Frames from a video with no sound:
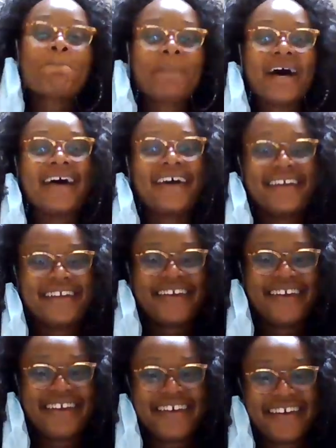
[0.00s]
But
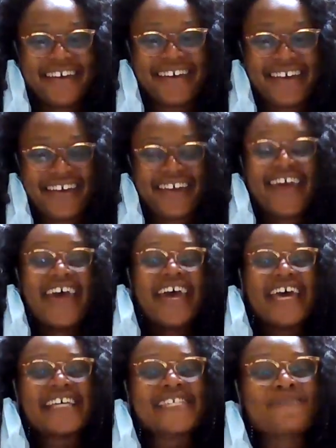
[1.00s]

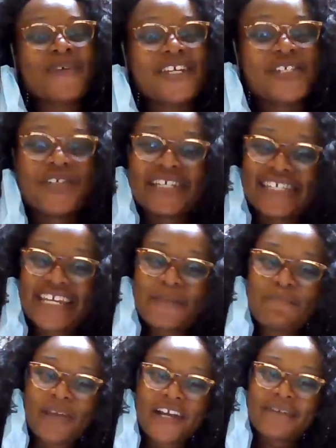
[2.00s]
his ministry is
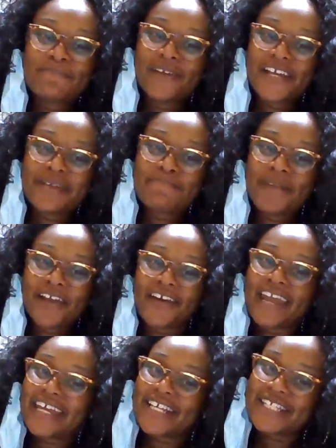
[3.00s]
getting bigger and bigger and
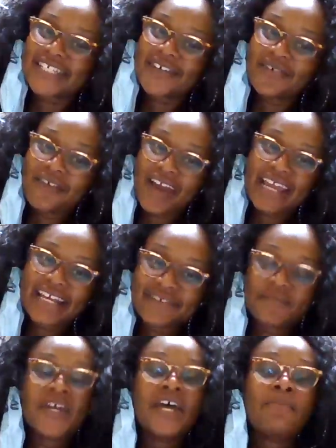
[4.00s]
bigger, and it's great.
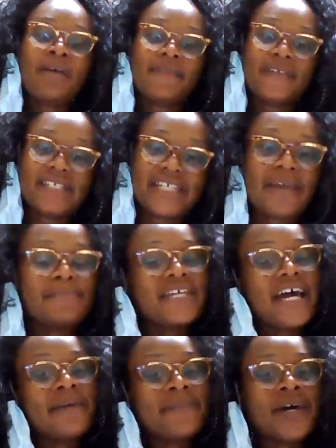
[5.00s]
at the same
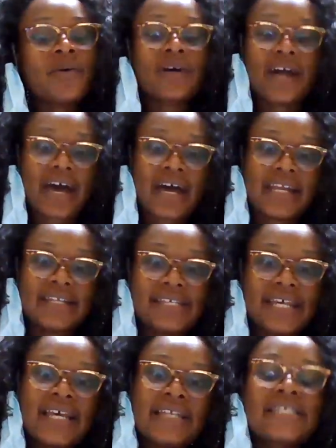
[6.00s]
time, though, God
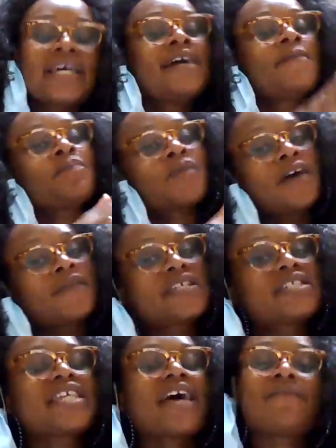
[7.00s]
says, on the
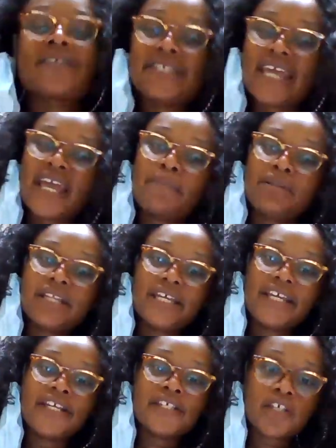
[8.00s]
seventh day,
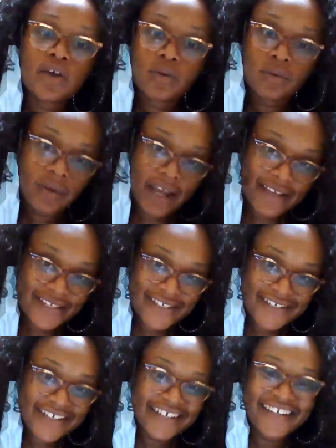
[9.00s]
please rest.